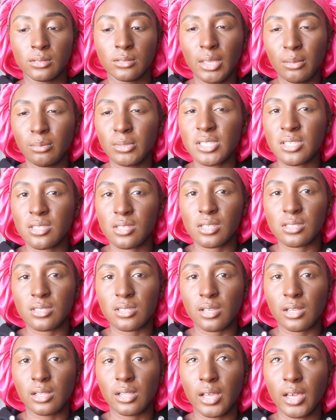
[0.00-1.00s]
maybe
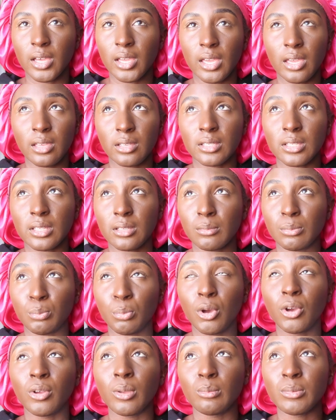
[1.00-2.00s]
6 o'clock. The
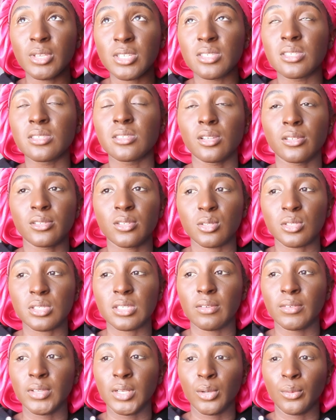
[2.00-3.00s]
program doesn't start till
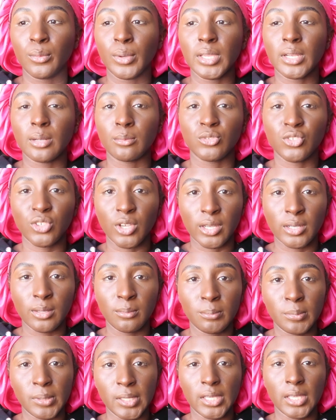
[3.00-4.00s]
7:08. I'm
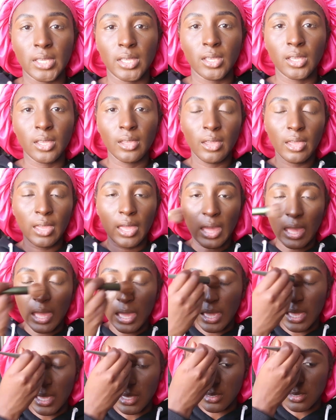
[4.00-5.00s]
trying to be
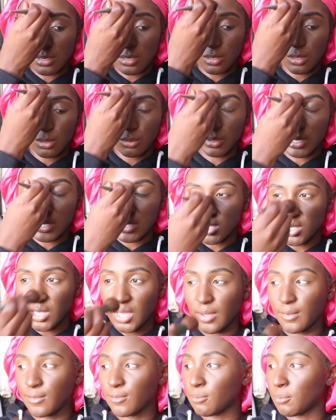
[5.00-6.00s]
at
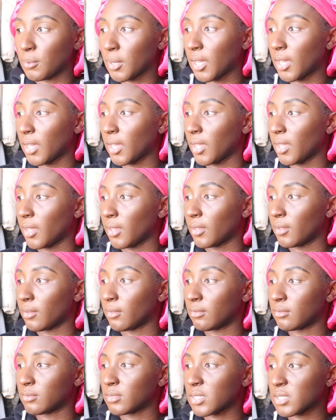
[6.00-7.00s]
USF by
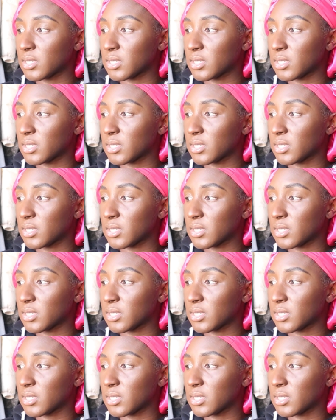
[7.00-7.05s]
